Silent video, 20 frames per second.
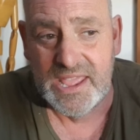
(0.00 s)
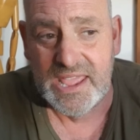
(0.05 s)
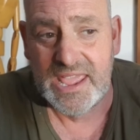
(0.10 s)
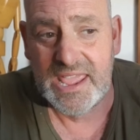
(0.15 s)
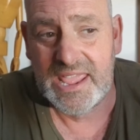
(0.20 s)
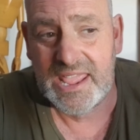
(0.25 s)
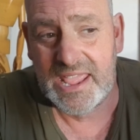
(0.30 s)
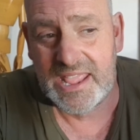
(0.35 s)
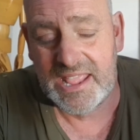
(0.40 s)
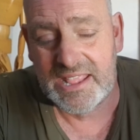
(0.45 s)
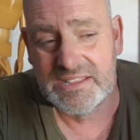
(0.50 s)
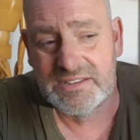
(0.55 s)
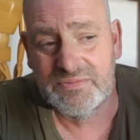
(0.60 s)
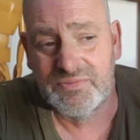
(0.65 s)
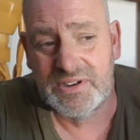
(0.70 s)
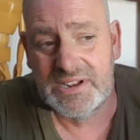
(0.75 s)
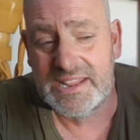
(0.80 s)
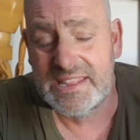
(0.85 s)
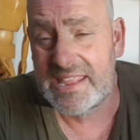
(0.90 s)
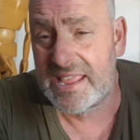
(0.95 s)
It's
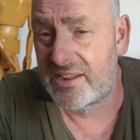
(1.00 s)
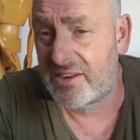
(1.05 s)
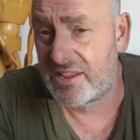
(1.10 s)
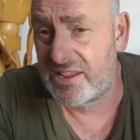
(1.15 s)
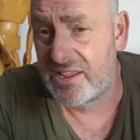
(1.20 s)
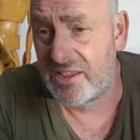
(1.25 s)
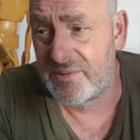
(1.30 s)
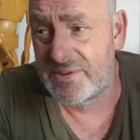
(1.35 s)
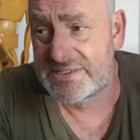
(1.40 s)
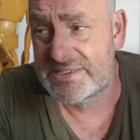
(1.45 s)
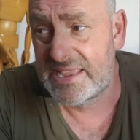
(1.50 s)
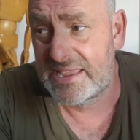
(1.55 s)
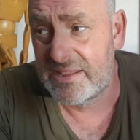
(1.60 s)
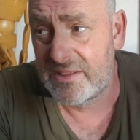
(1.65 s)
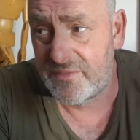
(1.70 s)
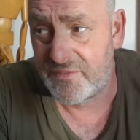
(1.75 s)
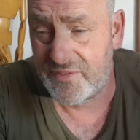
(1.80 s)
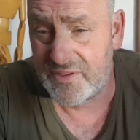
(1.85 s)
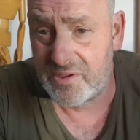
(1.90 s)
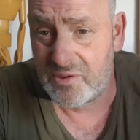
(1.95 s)
really down to you, it's how you
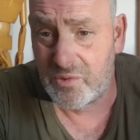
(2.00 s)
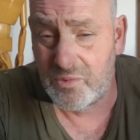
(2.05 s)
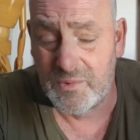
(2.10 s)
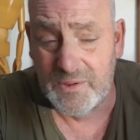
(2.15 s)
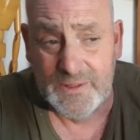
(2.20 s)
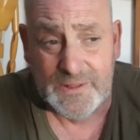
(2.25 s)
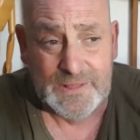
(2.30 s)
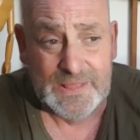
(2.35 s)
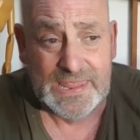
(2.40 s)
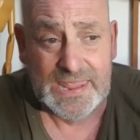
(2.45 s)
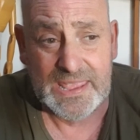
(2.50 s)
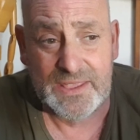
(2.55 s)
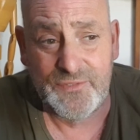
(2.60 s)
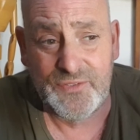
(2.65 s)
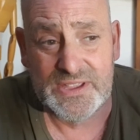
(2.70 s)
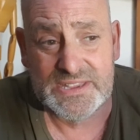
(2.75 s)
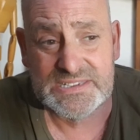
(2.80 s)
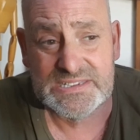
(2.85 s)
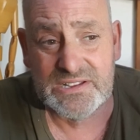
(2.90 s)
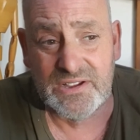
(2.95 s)
feel. If
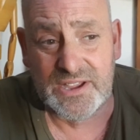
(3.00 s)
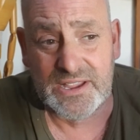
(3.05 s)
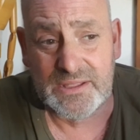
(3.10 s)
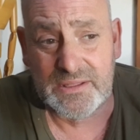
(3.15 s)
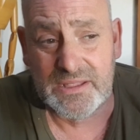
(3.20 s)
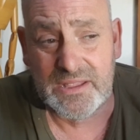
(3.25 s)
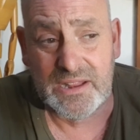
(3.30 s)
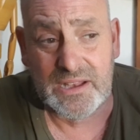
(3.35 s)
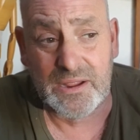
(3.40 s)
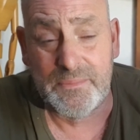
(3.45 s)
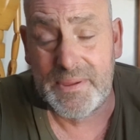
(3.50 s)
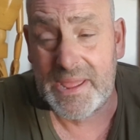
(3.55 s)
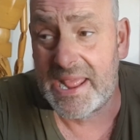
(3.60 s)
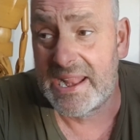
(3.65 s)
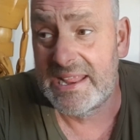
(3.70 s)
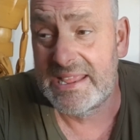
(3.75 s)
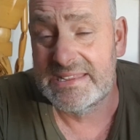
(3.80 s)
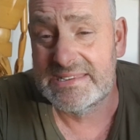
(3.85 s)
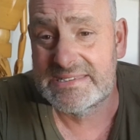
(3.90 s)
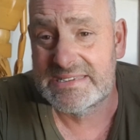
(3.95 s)
it's like, you know,
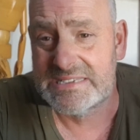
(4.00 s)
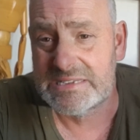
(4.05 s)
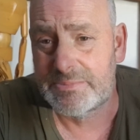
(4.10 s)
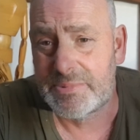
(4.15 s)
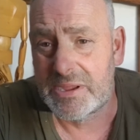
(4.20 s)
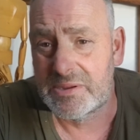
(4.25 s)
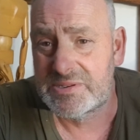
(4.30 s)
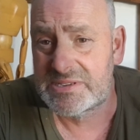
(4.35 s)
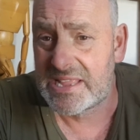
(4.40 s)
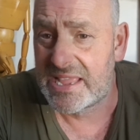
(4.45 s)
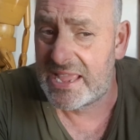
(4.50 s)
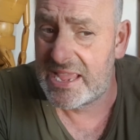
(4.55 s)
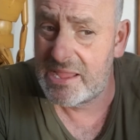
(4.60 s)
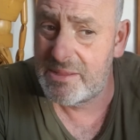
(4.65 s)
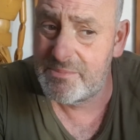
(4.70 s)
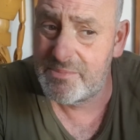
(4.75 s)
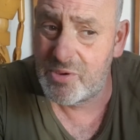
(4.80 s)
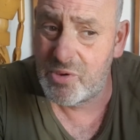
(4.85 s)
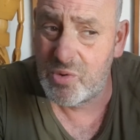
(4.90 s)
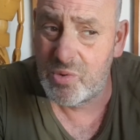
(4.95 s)
pallets as opposed to
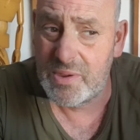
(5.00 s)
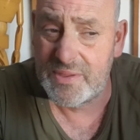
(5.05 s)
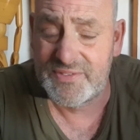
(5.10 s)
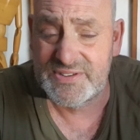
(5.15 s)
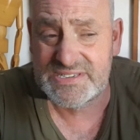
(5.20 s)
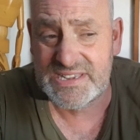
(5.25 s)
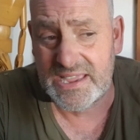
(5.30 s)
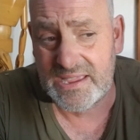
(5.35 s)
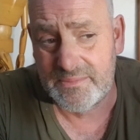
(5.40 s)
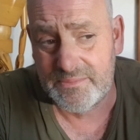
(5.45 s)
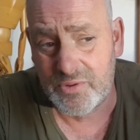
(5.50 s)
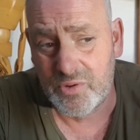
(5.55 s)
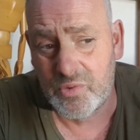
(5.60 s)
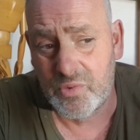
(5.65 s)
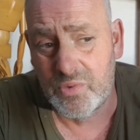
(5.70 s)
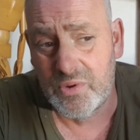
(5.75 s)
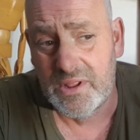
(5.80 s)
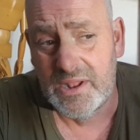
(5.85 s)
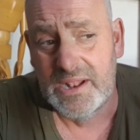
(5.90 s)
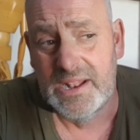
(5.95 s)
handball, if it's
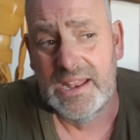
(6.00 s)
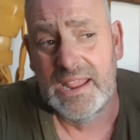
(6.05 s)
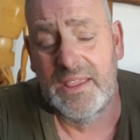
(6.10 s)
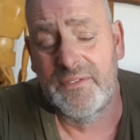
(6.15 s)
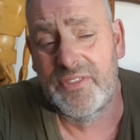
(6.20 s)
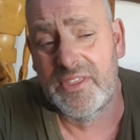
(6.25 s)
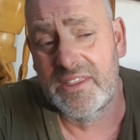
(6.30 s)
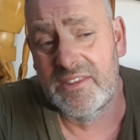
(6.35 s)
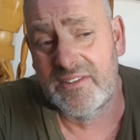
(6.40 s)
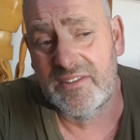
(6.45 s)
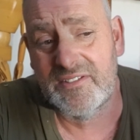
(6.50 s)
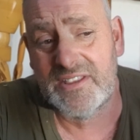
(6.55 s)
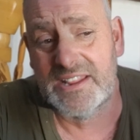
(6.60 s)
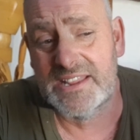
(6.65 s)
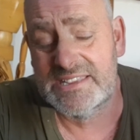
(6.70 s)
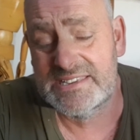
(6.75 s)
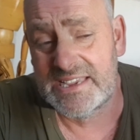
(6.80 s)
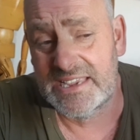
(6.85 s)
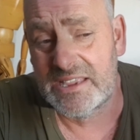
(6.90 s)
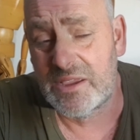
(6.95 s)
handball, if it's going
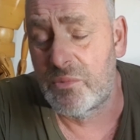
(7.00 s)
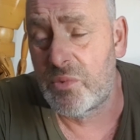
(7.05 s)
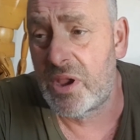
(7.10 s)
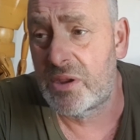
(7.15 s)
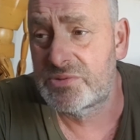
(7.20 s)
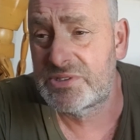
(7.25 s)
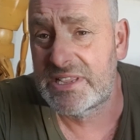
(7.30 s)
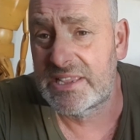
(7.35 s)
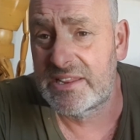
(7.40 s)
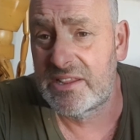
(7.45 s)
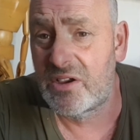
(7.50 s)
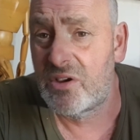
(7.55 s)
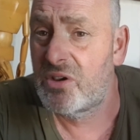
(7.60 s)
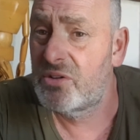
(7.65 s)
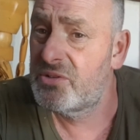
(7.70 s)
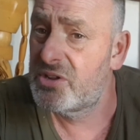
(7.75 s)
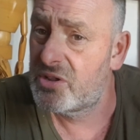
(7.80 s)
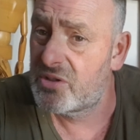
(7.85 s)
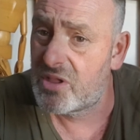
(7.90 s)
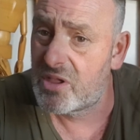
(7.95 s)
to take a while to get it
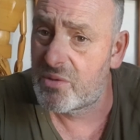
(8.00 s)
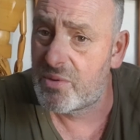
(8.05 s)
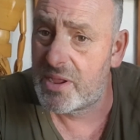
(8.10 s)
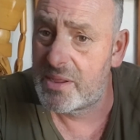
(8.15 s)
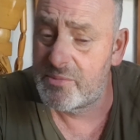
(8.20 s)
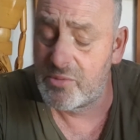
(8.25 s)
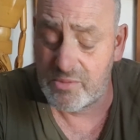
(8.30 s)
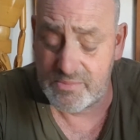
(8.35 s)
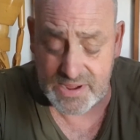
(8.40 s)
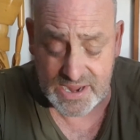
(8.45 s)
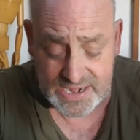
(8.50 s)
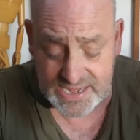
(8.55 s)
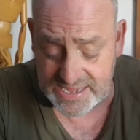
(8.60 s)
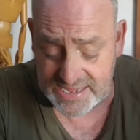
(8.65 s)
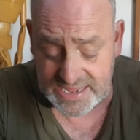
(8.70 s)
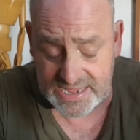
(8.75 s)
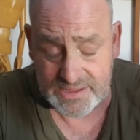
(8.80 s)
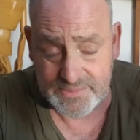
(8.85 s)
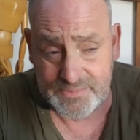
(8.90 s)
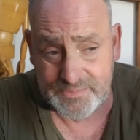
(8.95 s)
on, you can quote more
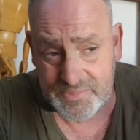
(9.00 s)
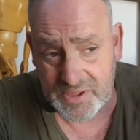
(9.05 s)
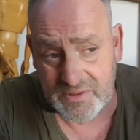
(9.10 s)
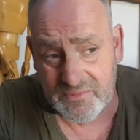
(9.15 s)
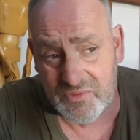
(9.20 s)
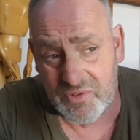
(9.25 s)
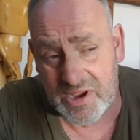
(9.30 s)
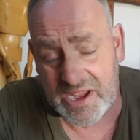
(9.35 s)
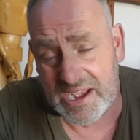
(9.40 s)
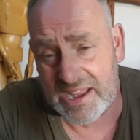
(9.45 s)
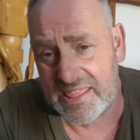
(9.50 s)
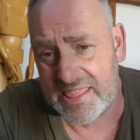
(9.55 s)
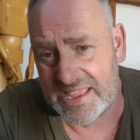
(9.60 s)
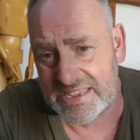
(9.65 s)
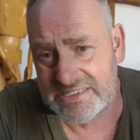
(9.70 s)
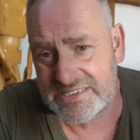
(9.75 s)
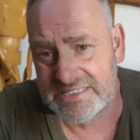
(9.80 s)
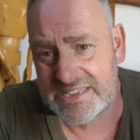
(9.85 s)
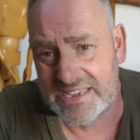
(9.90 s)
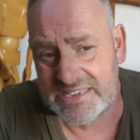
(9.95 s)
money. But really,
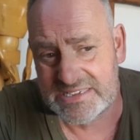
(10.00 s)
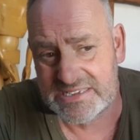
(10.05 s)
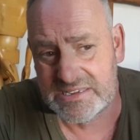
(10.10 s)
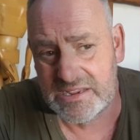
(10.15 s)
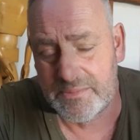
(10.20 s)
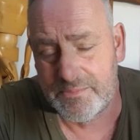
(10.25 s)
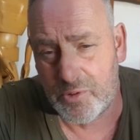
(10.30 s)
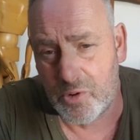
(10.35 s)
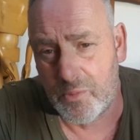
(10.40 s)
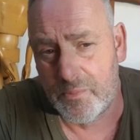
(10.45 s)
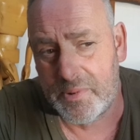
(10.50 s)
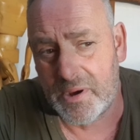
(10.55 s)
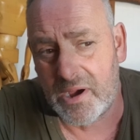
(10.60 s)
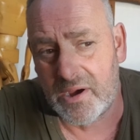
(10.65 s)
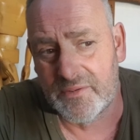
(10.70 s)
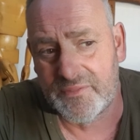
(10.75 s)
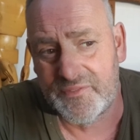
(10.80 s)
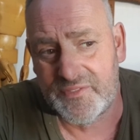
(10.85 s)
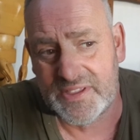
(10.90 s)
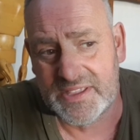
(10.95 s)
that's your
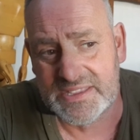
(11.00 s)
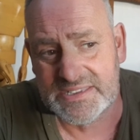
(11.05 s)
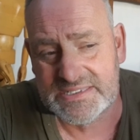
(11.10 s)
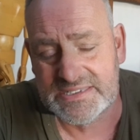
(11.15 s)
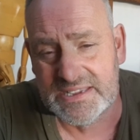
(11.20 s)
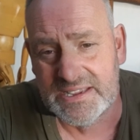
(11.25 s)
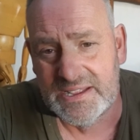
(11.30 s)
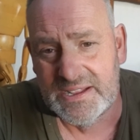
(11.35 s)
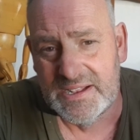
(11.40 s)
ballpark figures.